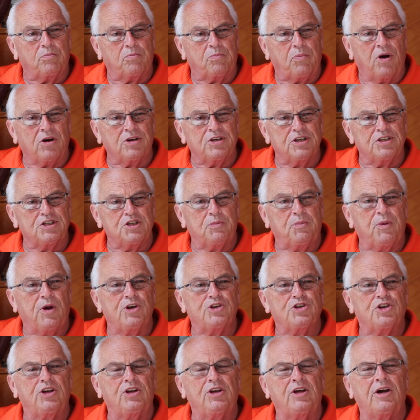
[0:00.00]

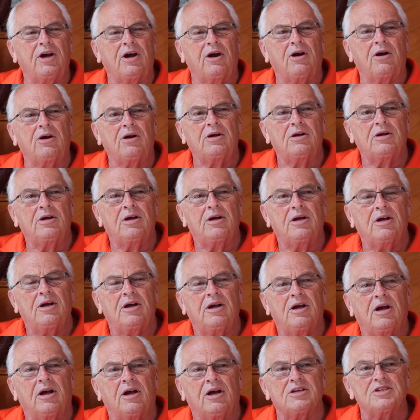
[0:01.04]
participation there,
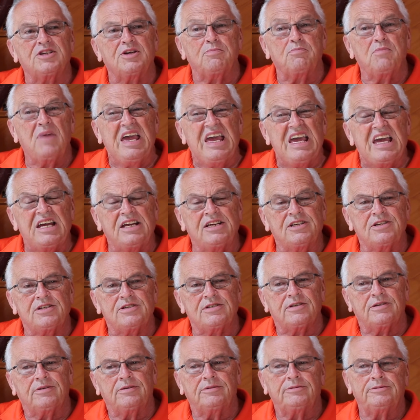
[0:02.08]
because it
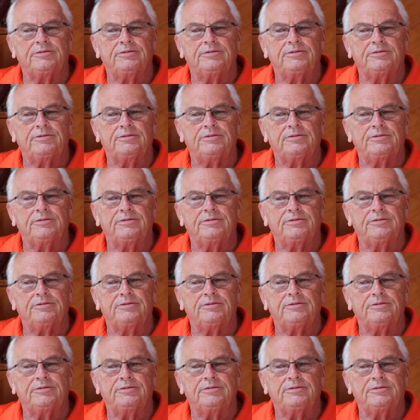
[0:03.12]
means